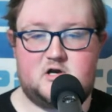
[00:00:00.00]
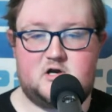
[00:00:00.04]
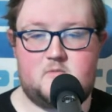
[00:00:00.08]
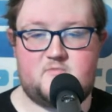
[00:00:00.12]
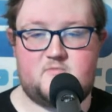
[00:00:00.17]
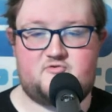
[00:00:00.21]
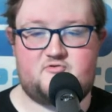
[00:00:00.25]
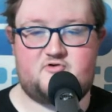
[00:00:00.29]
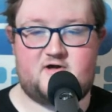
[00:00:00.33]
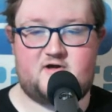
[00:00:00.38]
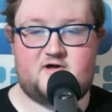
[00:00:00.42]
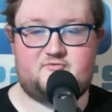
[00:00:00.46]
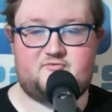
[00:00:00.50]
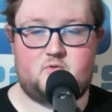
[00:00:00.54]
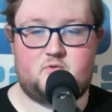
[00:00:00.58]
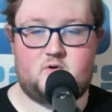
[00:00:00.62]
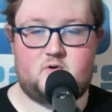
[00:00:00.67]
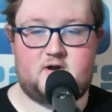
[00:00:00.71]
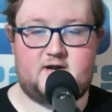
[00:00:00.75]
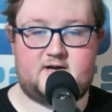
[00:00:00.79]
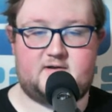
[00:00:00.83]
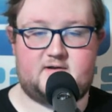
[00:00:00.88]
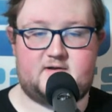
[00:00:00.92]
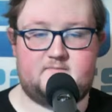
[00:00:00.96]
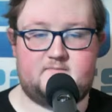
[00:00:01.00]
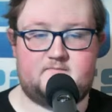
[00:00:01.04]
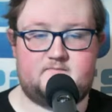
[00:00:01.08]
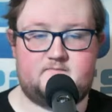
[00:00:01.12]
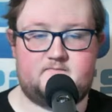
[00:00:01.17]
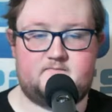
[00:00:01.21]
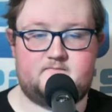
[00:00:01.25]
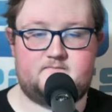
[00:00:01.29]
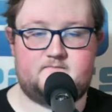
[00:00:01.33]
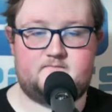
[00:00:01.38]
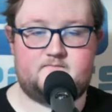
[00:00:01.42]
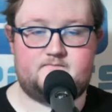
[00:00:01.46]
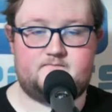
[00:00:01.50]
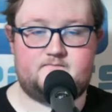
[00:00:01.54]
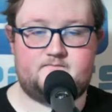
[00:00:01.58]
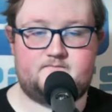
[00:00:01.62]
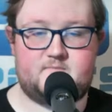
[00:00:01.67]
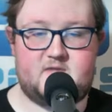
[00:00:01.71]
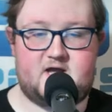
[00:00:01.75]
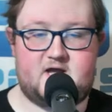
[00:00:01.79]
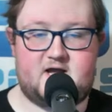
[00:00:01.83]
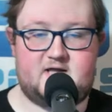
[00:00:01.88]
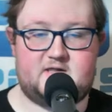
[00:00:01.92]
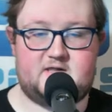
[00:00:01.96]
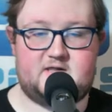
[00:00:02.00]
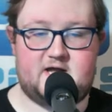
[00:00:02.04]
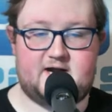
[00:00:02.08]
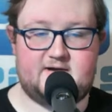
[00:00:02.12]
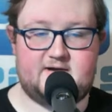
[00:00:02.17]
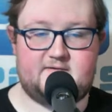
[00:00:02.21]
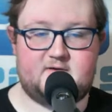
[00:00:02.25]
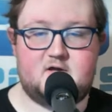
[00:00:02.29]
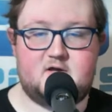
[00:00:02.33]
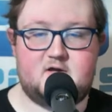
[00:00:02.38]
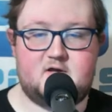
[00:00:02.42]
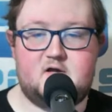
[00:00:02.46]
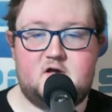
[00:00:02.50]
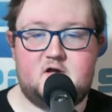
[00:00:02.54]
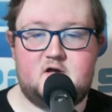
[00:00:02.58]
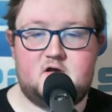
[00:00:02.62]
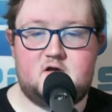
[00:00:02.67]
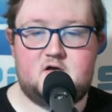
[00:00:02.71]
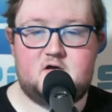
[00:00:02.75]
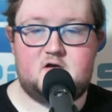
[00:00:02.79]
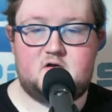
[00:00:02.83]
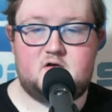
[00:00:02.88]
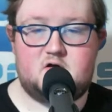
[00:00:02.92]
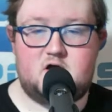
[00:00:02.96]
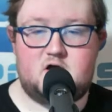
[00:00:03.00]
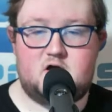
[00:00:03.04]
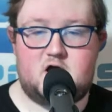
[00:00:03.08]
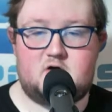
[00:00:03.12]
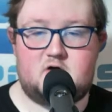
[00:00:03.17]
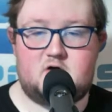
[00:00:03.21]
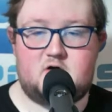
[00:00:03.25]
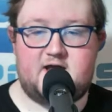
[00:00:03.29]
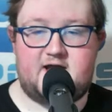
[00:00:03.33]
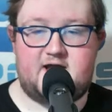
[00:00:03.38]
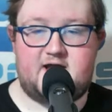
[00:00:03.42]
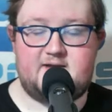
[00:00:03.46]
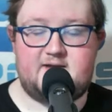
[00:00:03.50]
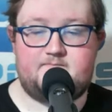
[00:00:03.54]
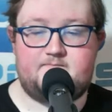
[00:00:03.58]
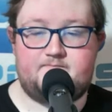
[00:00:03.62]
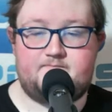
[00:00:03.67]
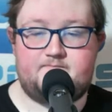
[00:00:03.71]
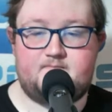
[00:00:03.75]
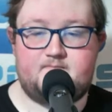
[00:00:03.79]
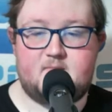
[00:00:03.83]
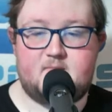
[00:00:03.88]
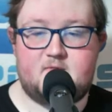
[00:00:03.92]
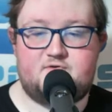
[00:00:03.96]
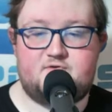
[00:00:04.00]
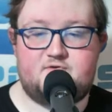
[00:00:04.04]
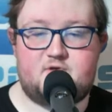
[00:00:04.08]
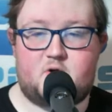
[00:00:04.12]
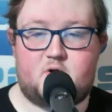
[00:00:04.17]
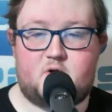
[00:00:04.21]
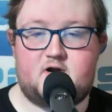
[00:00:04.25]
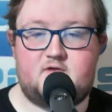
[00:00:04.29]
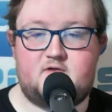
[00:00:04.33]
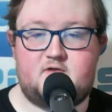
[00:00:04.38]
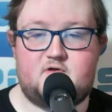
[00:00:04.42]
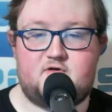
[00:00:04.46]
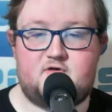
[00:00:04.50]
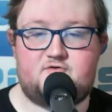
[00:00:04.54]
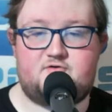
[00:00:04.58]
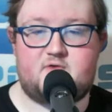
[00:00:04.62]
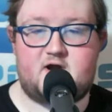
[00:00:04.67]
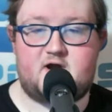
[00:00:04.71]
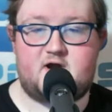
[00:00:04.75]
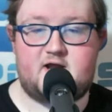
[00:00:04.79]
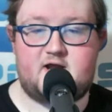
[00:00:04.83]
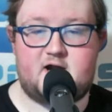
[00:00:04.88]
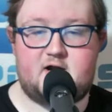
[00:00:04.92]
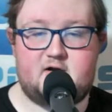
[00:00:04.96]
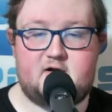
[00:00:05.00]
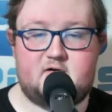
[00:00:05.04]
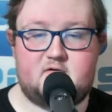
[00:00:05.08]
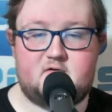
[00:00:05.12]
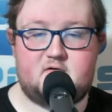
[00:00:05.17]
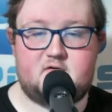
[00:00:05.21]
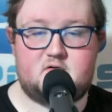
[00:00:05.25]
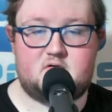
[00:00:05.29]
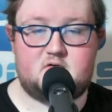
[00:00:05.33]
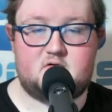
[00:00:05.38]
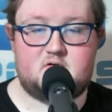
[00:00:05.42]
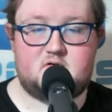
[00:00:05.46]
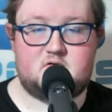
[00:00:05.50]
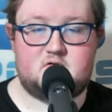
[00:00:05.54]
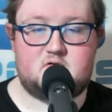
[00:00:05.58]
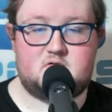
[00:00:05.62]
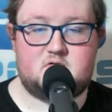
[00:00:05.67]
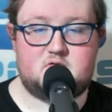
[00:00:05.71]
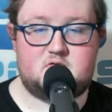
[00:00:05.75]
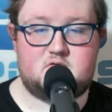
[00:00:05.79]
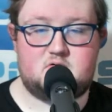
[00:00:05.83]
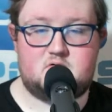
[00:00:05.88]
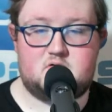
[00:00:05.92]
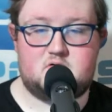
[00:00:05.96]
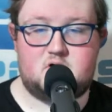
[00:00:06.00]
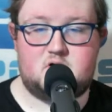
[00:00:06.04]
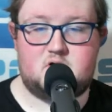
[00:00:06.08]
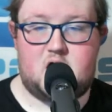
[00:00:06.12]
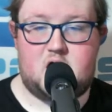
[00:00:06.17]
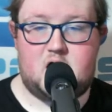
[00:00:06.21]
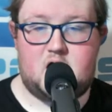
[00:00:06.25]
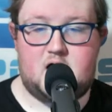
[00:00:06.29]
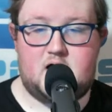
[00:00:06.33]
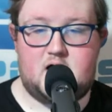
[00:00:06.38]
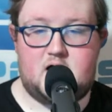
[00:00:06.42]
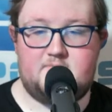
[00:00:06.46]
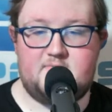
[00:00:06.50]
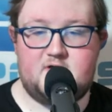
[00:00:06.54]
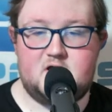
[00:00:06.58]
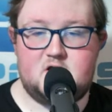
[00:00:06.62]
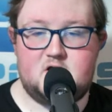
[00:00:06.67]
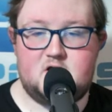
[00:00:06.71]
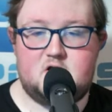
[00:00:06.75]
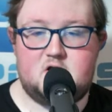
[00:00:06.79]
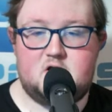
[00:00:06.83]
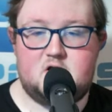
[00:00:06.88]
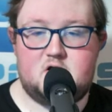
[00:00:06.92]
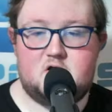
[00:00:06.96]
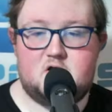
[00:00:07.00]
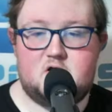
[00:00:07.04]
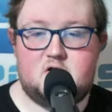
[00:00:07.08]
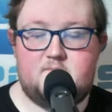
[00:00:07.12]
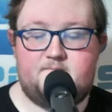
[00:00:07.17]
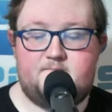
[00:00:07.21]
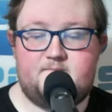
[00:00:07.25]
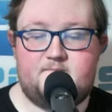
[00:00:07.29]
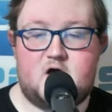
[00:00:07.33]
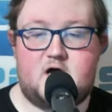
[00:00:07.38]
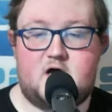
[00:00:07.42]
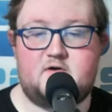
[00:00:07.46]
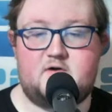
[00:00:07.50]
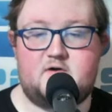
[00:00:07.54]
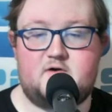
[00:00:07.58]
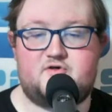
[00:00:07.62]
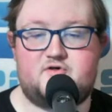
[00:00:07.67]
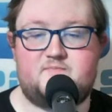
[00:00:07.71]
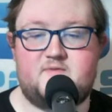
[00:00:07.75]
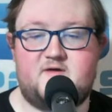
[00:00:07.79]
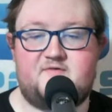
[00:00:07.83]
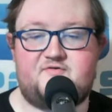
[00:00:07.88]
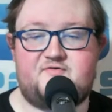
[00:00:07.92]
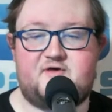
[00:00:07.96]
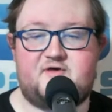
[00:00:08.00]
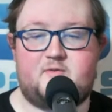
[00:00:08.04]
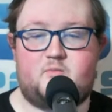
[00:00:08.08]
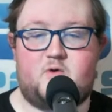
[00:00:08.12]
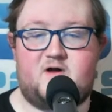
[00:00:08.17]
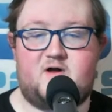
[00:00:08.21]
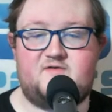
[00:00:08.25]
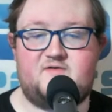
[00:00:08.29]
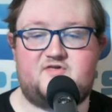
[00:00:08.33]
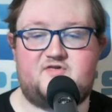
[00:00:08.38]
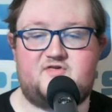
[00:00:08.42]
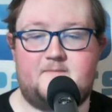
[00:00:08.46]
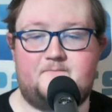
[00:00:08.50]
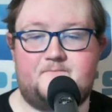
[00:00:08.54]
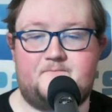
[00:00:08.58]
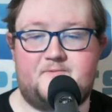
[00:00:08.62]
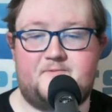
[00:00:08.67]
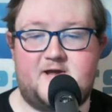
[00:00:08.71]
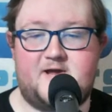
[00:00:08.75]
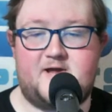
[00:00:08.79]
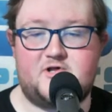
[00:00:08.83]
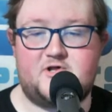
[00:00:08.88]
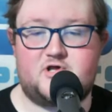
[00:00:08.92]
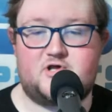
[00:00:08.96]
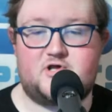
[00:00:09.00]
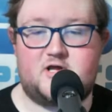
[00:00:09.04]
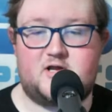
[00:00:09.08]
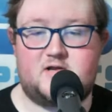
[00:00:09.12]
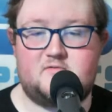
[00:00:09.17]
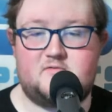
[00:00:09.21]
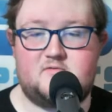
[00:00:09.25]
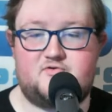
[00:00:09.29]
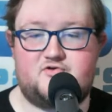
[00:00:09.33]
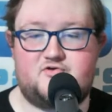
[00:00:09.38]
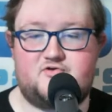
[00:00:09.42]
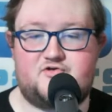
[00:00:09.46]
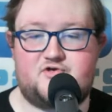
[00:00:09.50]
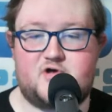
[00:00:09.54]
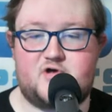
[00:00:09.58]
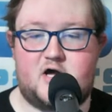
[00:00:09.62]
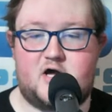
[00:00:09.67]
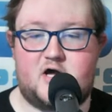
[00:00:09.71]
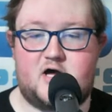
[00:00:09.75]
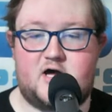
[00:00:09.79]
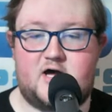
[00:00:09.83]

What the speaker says: Let me try this real quick. No, I lied. Okay, so we're going to do this right here. Hunter Smith said, "What's up, pigeons?"